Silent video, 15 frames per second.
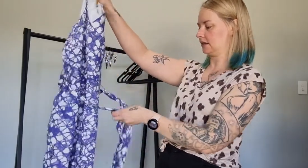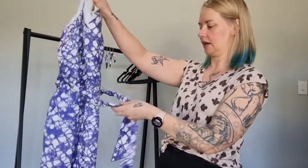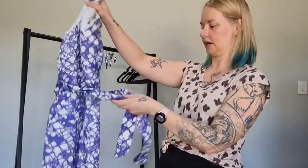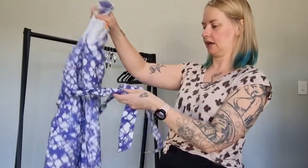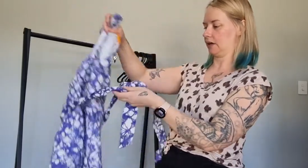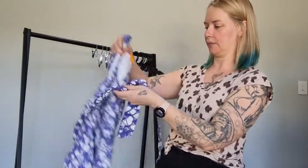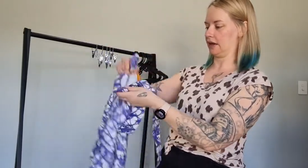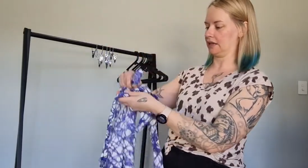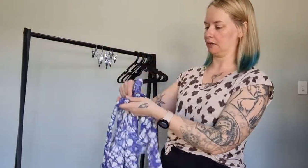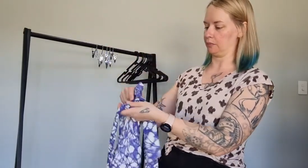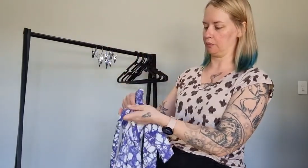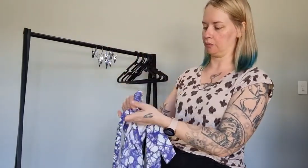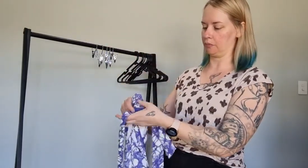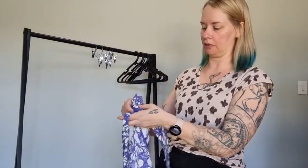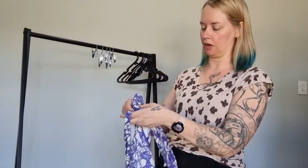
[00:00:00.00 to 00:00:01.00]
has a
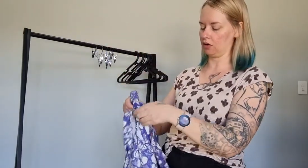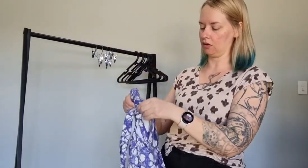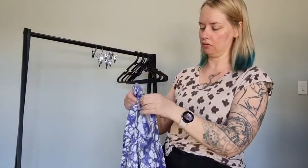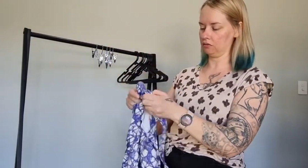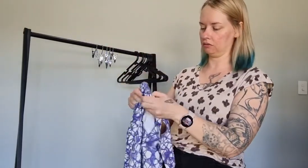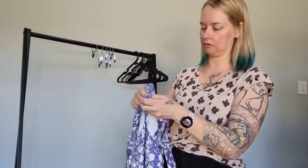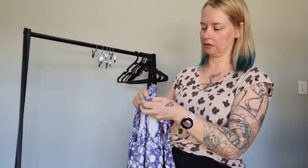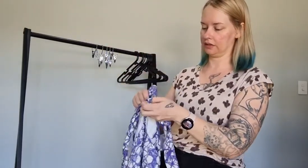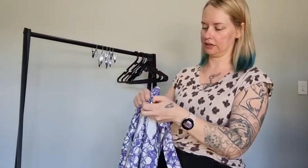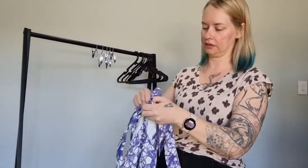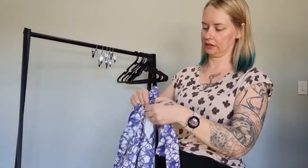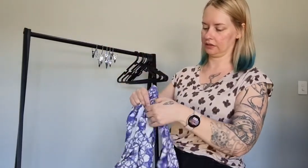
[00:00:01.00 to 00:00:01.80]
belt.